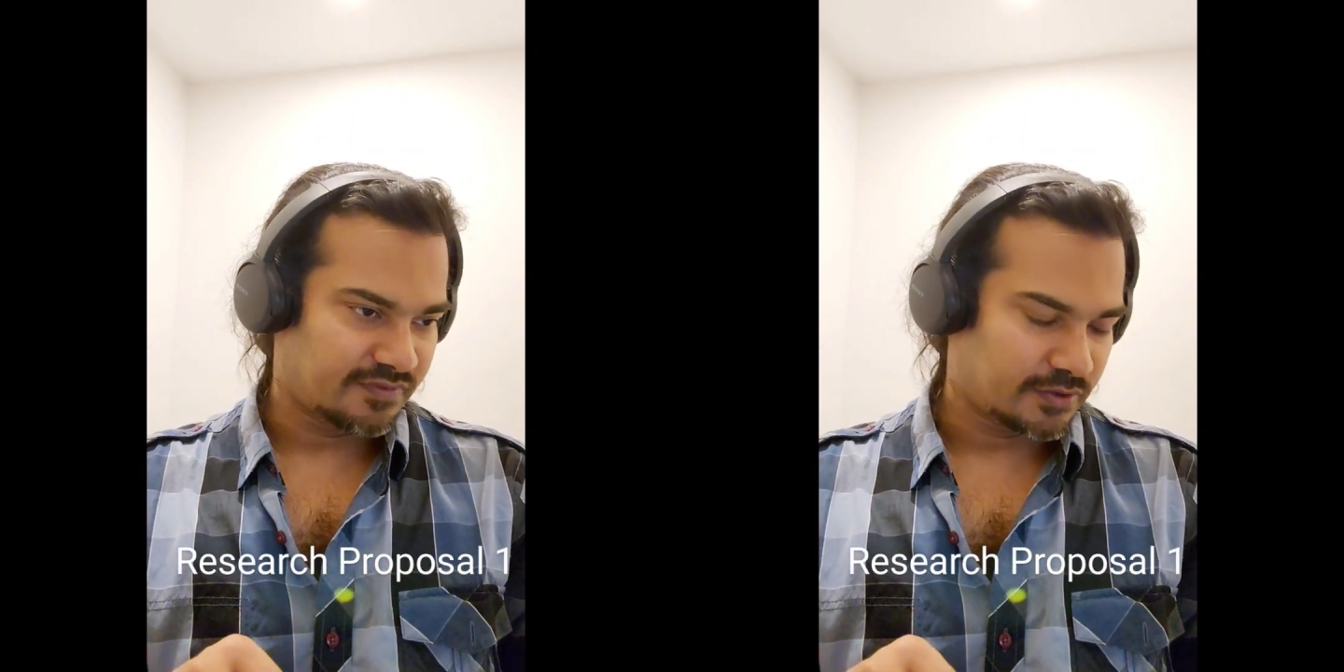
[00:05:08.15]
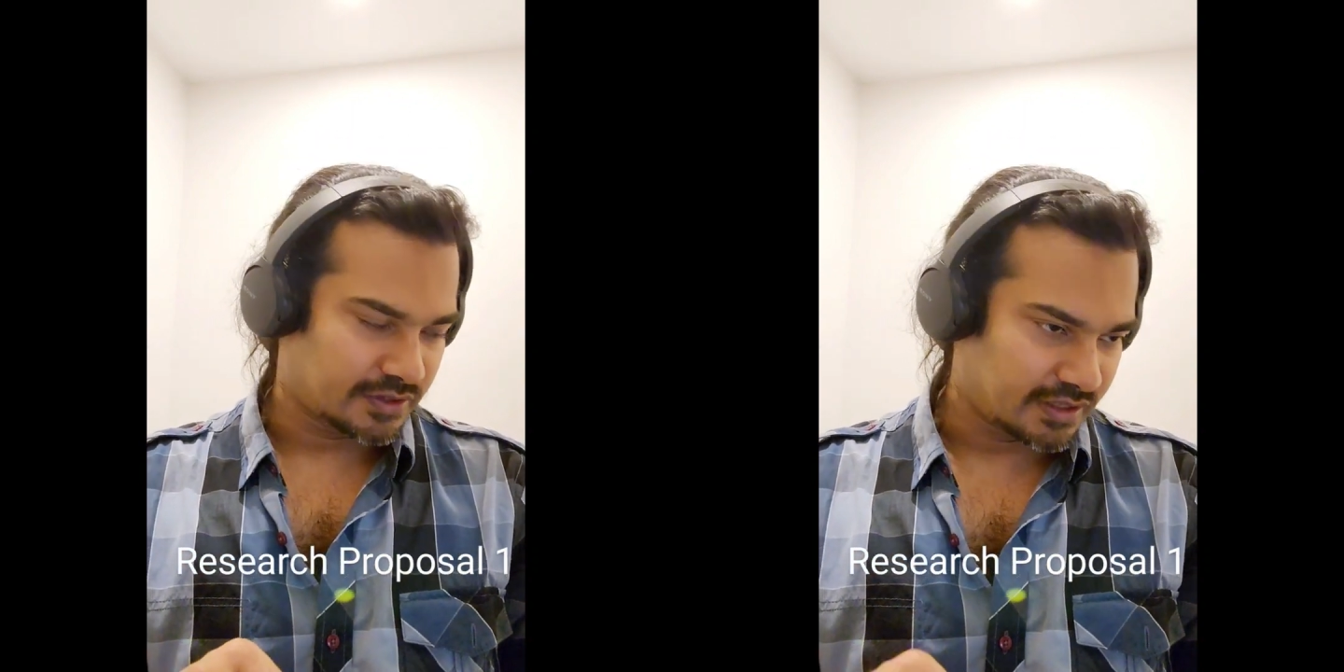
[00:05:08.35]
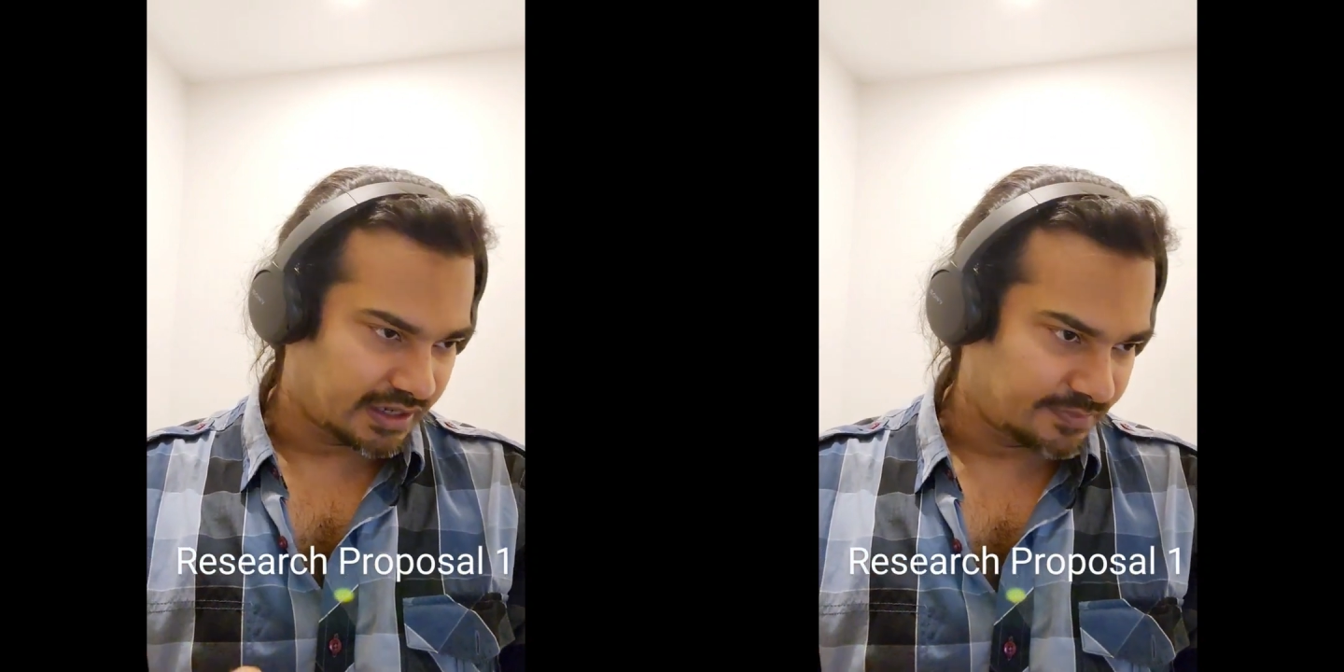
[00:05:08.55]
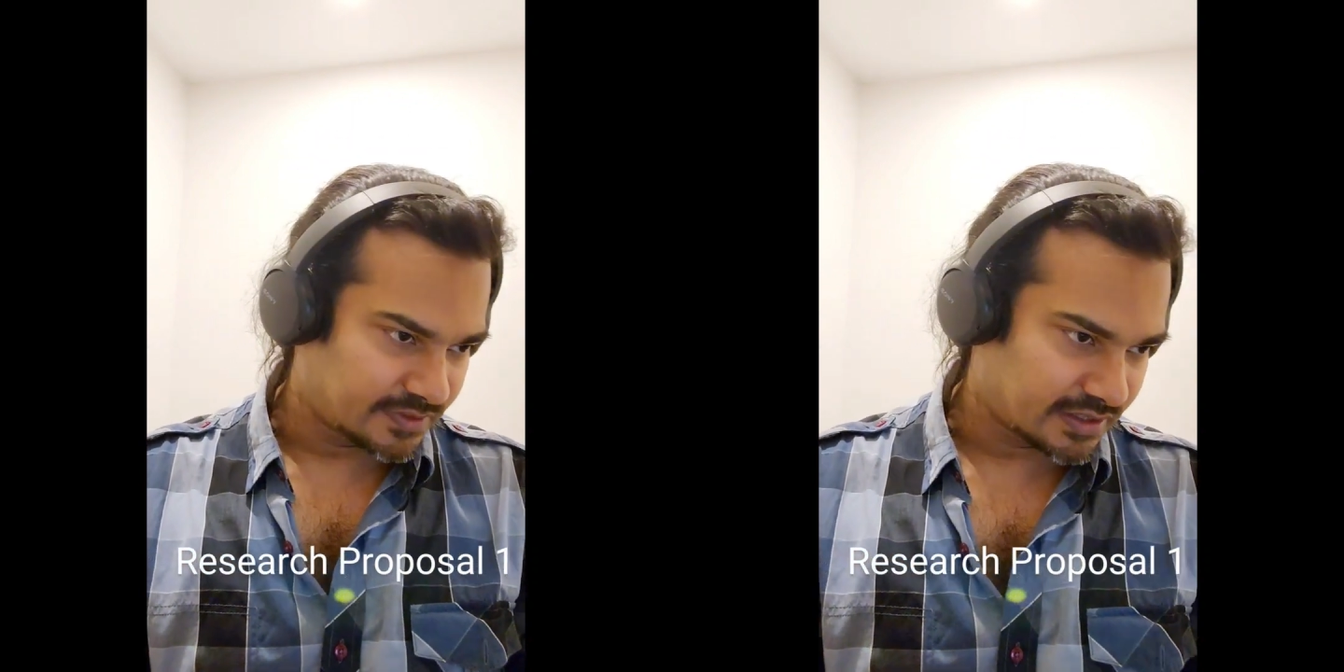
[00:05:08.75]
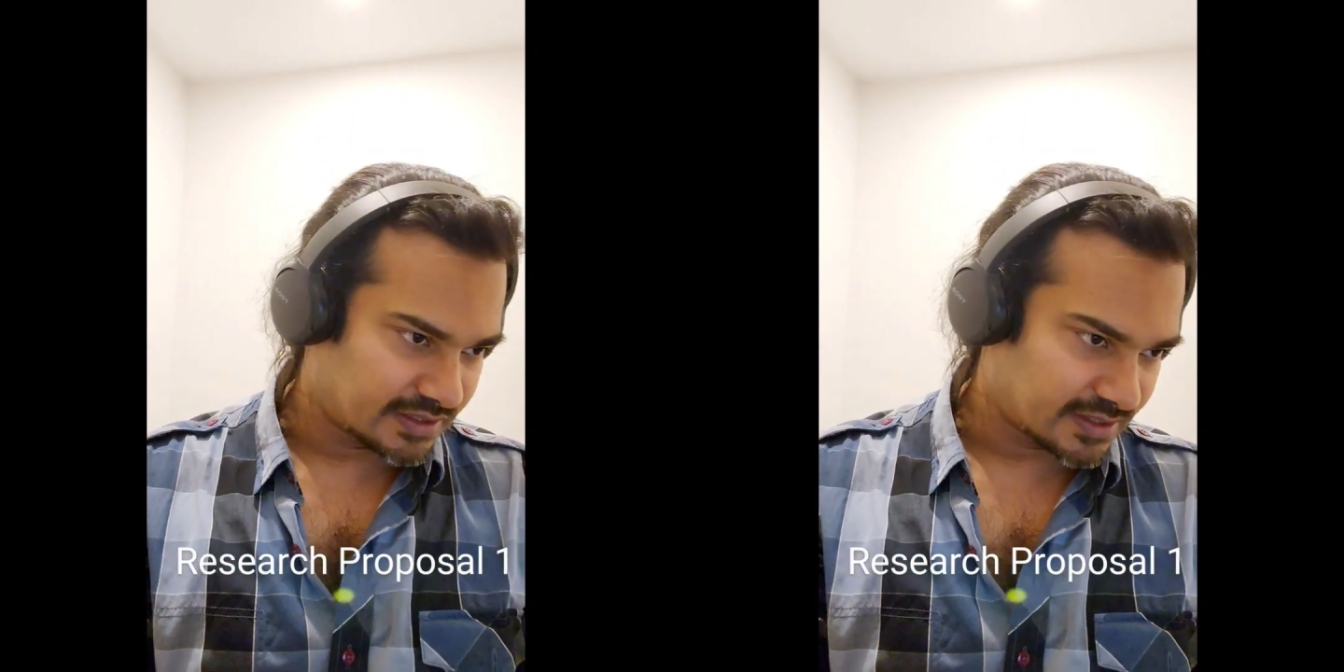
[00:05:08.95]
I've got the
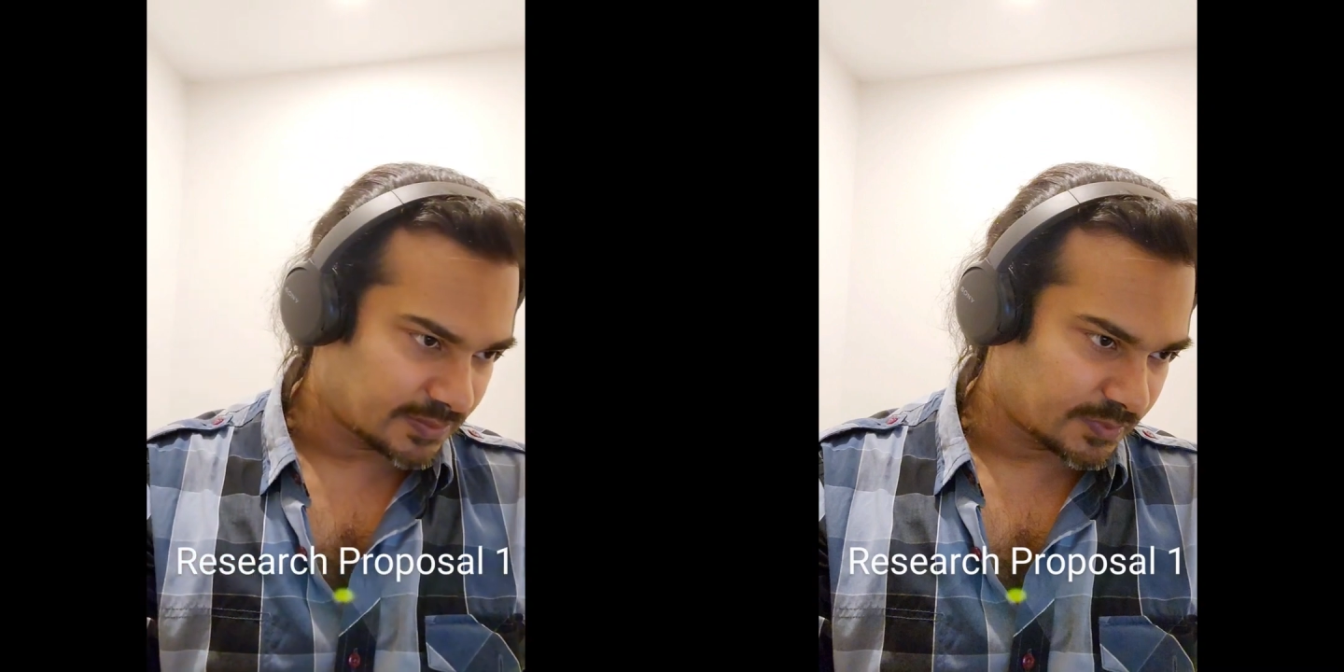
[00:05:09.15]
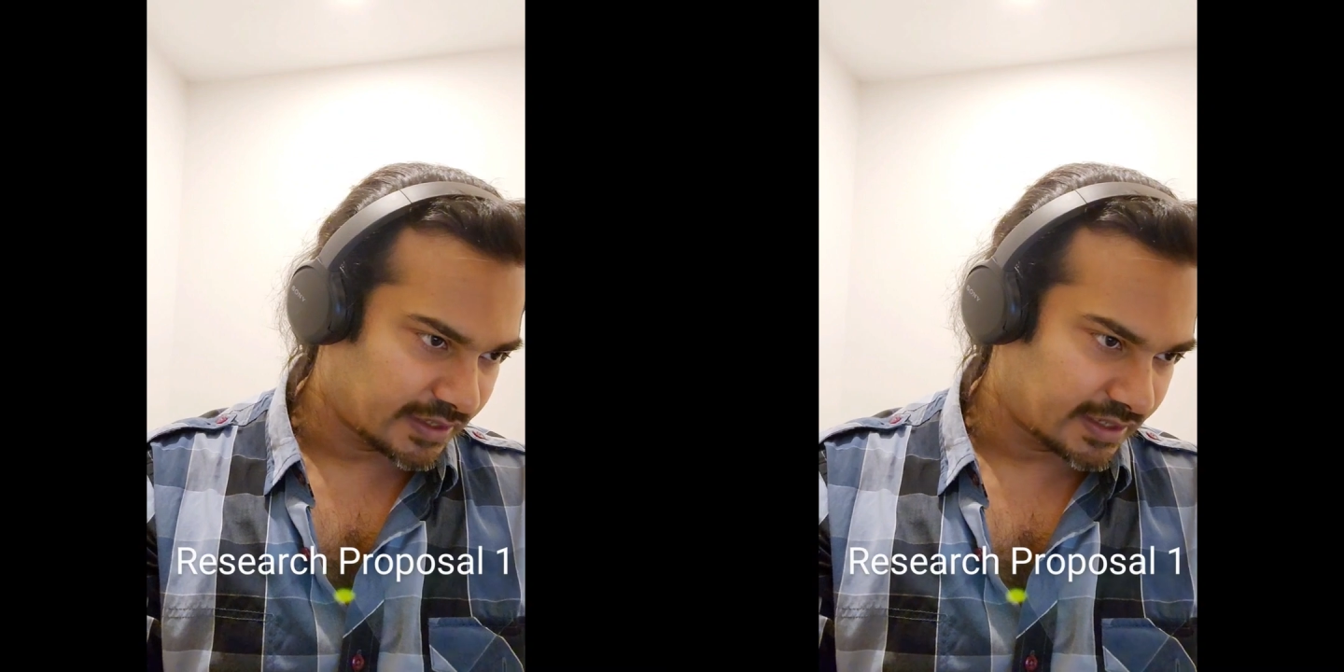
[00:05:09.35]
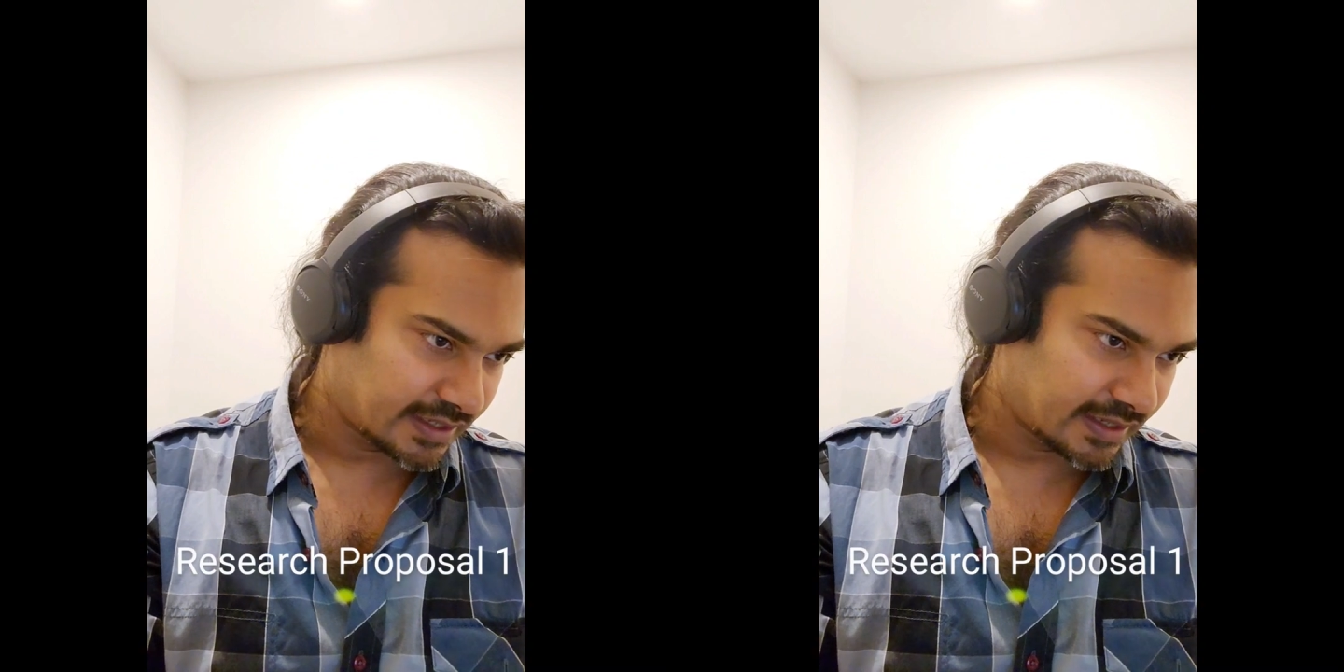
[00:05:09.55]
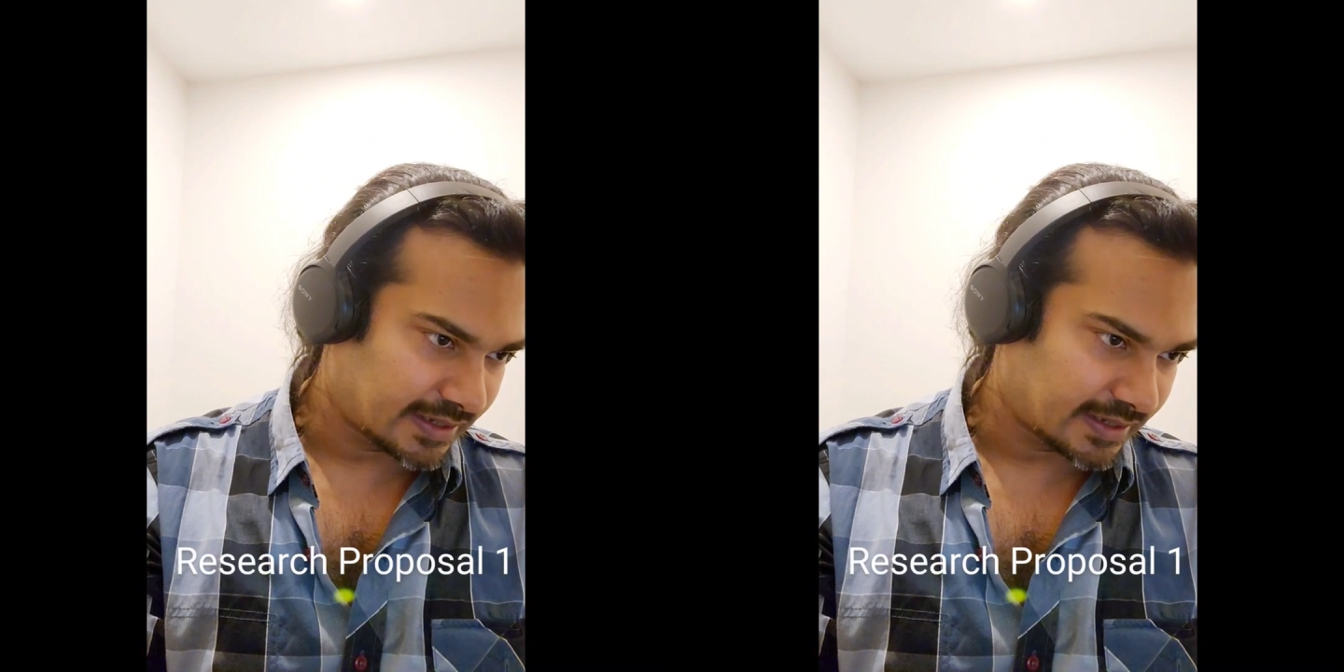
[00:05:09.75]
names there somewhere.